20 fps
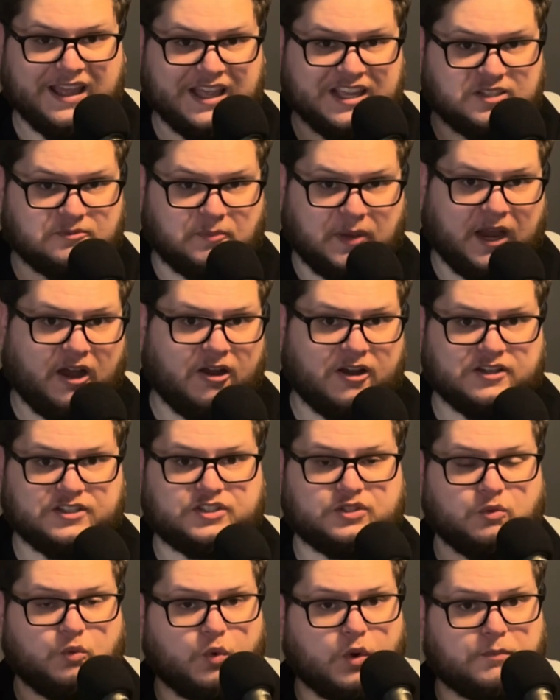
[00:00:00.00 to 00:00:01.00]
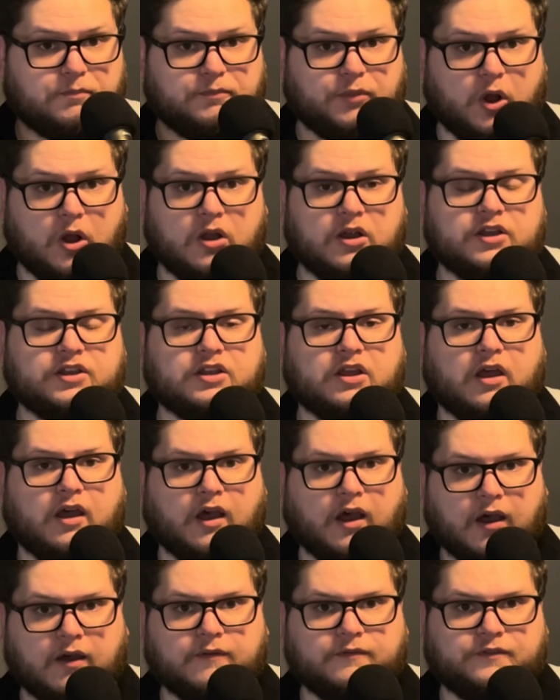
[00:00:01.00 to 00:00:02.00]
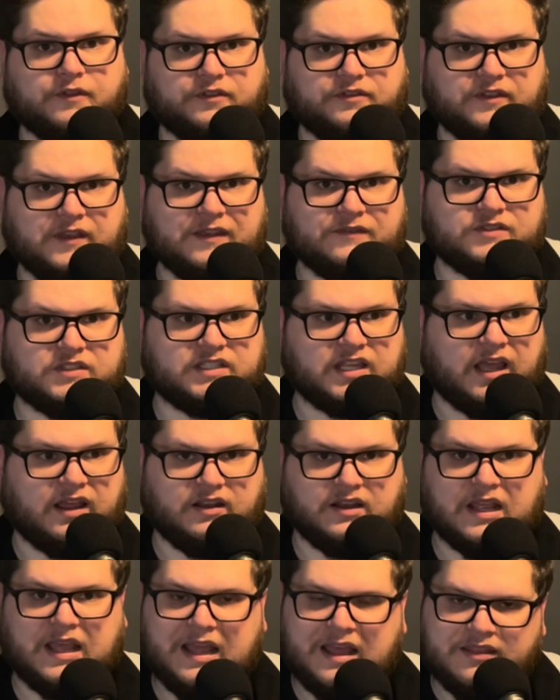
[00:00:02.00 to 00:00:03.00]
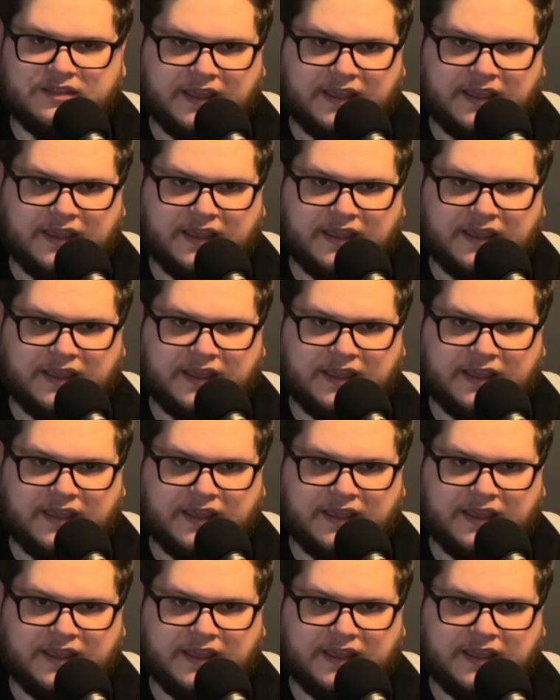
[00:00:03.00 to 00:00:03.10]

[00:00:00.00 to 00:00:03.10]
His parents were part of the Thieves' Den.